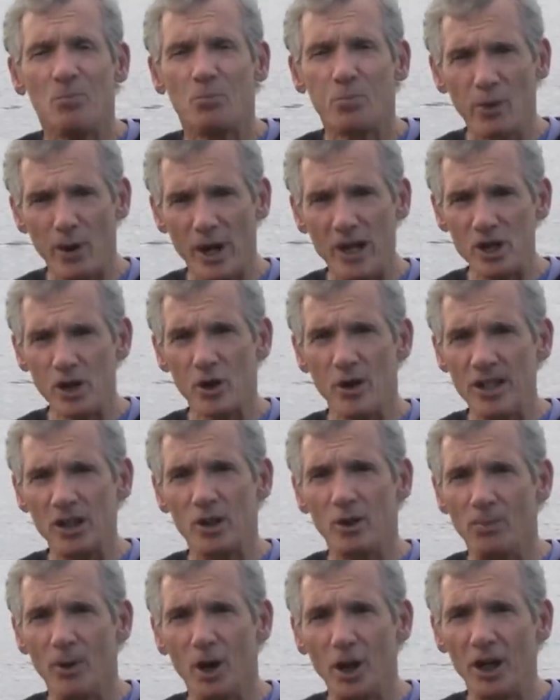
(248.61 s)
pressuring
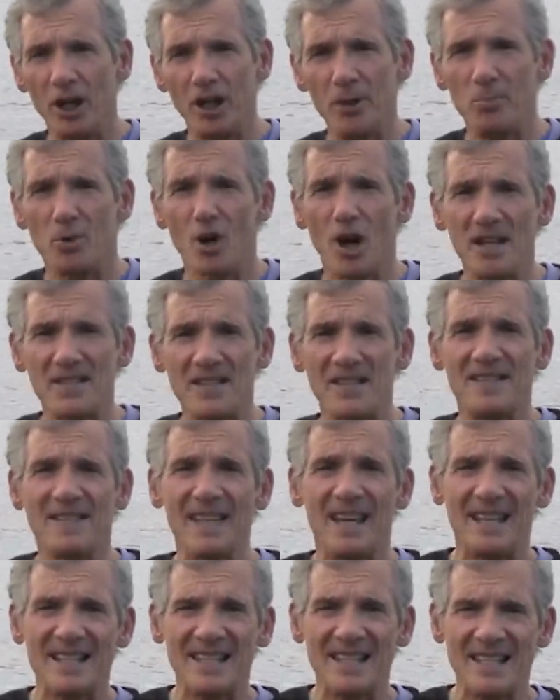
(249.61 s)
commodity prices
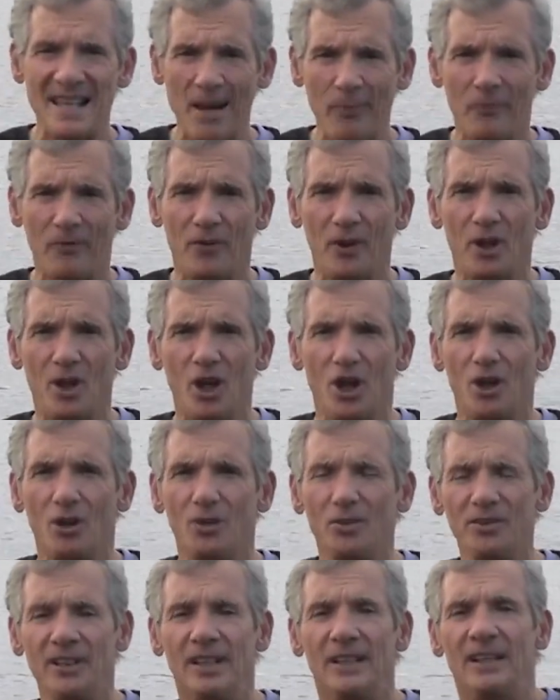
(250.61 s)
except for
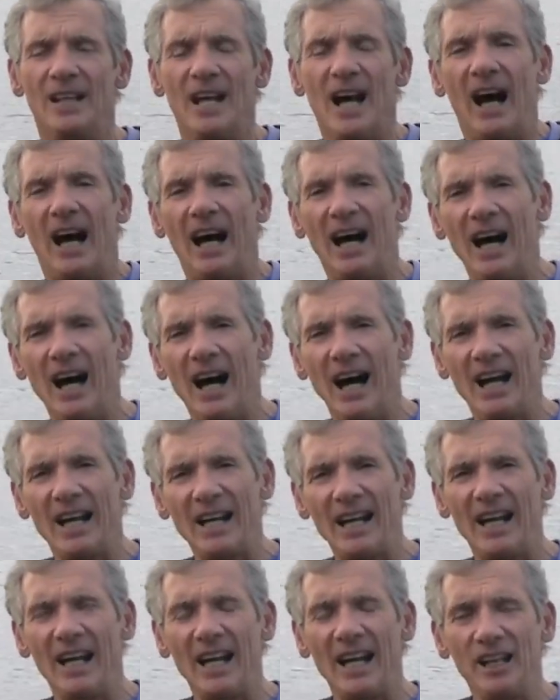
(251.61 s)
gold, uh,
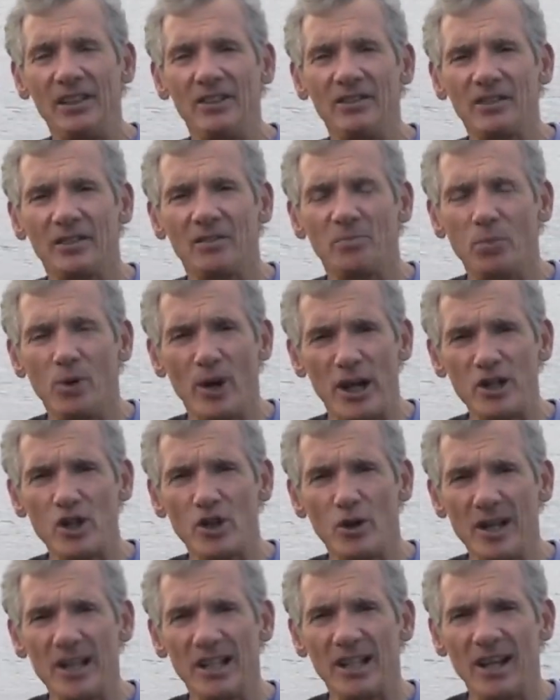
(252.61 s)
and
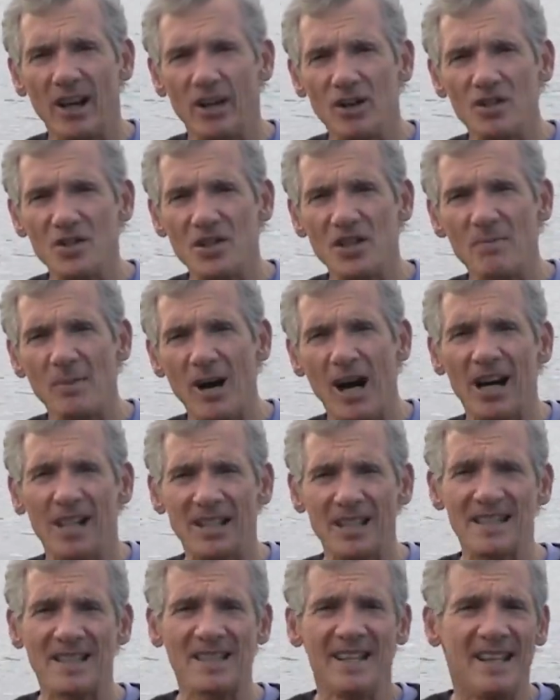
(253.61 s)
pressuring currency
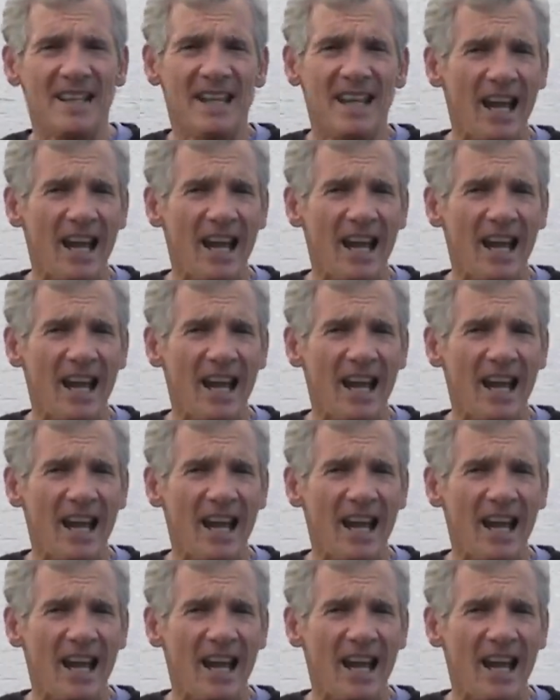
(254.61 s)
markets.